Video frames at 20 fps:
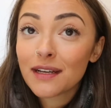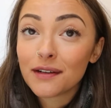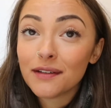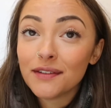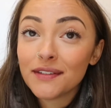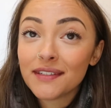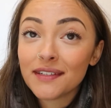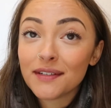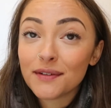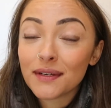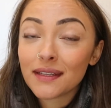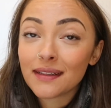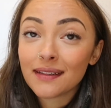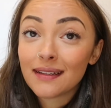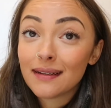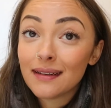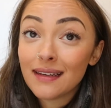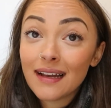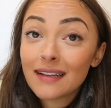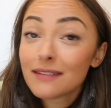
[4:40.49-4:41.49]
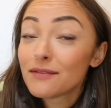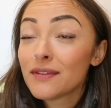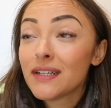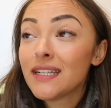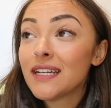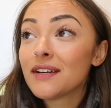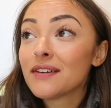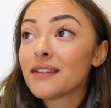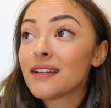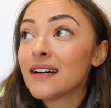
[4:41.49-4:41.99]
considering the last
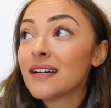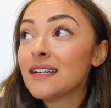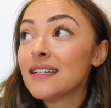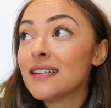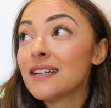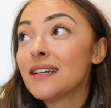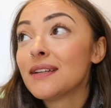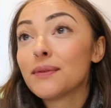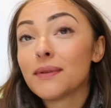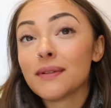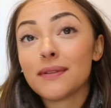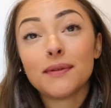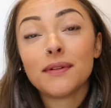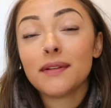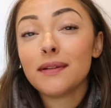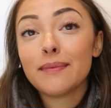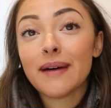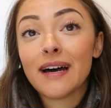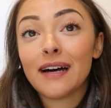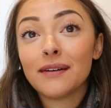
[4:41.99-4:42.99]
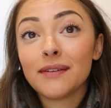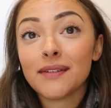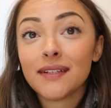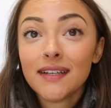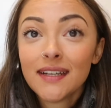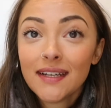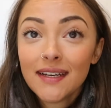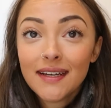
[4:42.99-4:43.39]
video that I did was all about